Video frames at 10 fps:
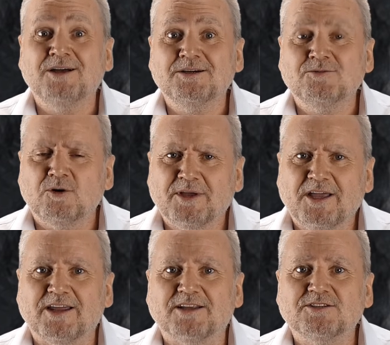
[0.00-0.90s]
were
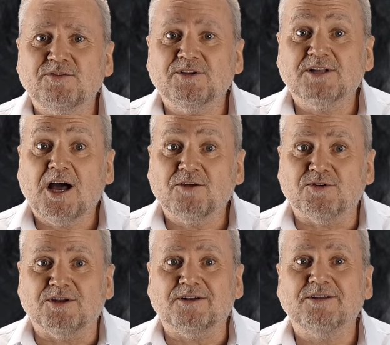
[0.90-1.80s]
beginning to feel
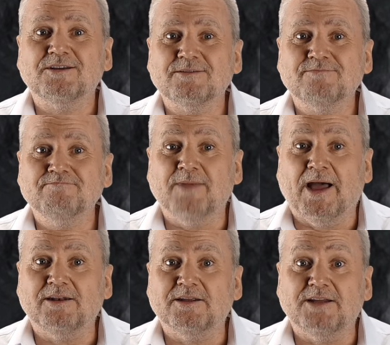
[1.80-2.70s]
confident,
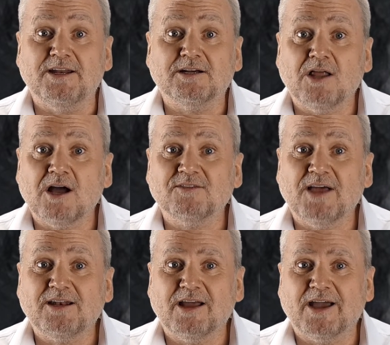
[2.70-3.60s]
and at 8 o'clock
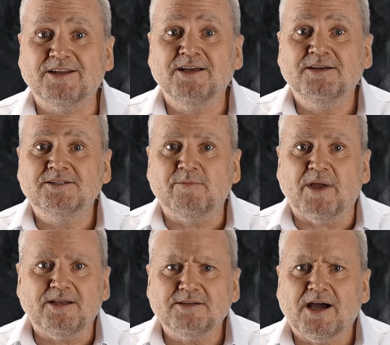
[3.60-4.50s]
that night the
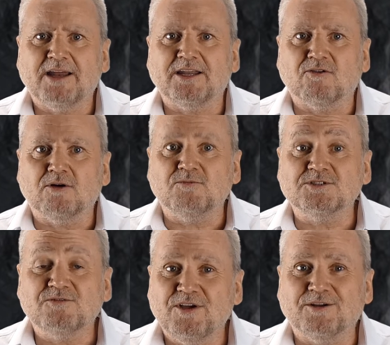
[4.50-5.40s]
main dining room was
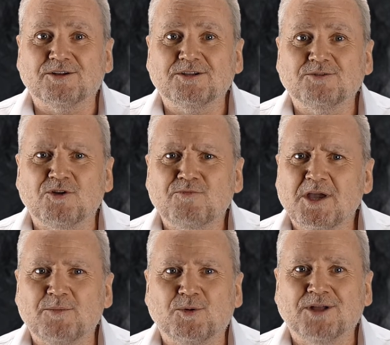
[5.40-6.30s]
filled with
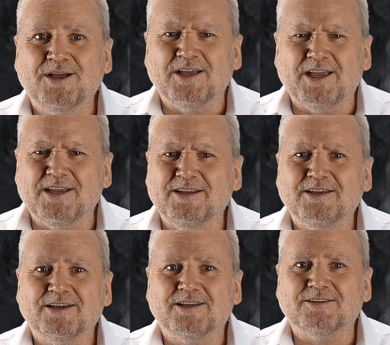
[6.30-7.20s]
people
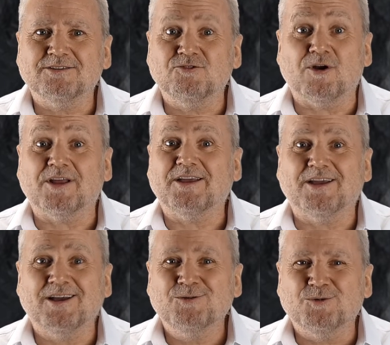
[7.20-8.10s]
eating and
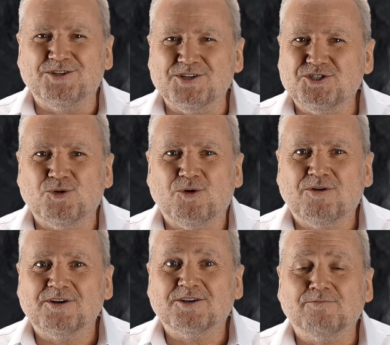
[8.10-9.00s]
drinking with the
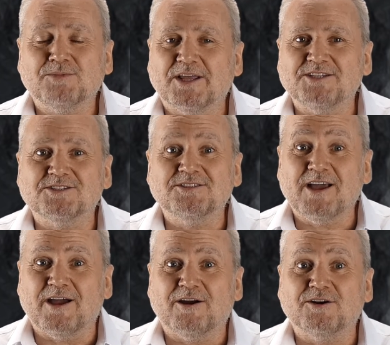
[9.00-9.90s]
assured, complacent
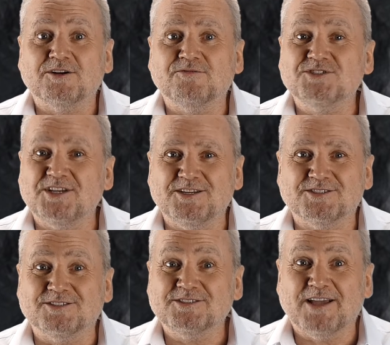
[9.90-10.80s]
air of
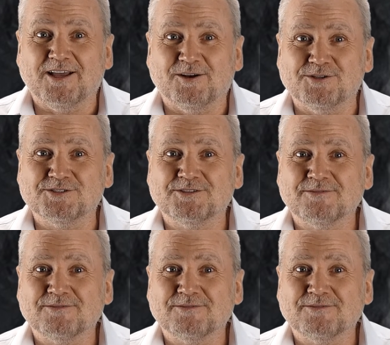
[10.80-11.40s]
seasoned sailors.